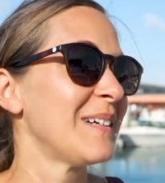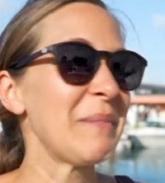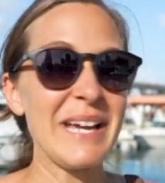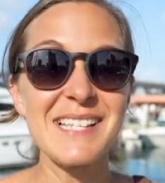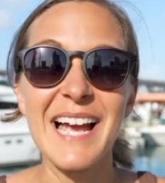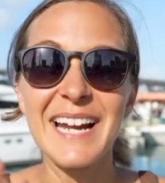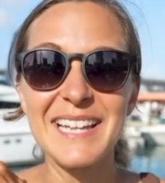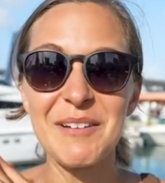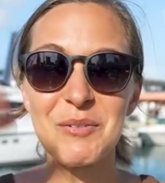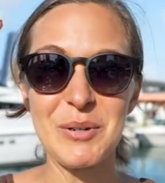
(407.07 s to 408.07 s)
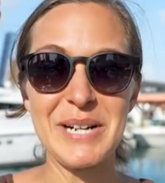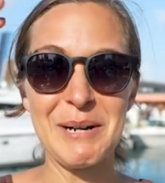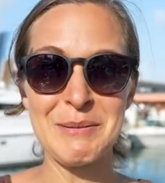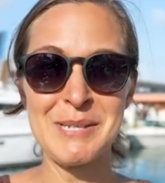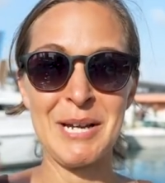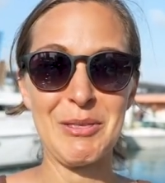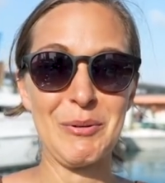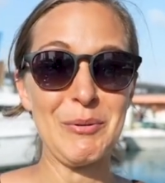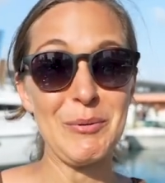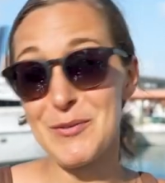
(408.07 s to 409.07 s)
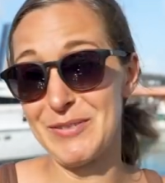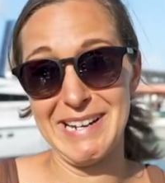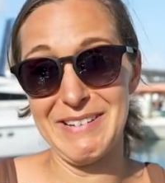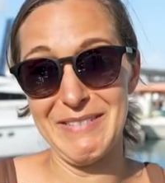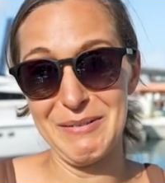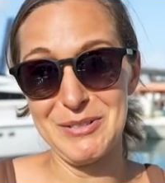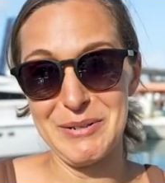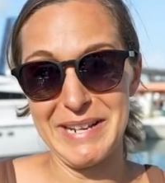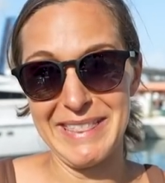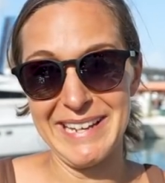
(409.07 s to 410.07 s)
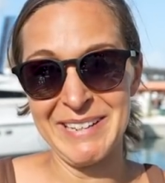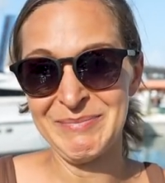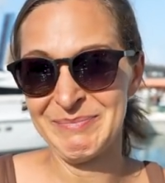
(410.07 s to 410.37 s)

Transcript: My anxiety level right now is through the roof, and I didn't even have to do anything.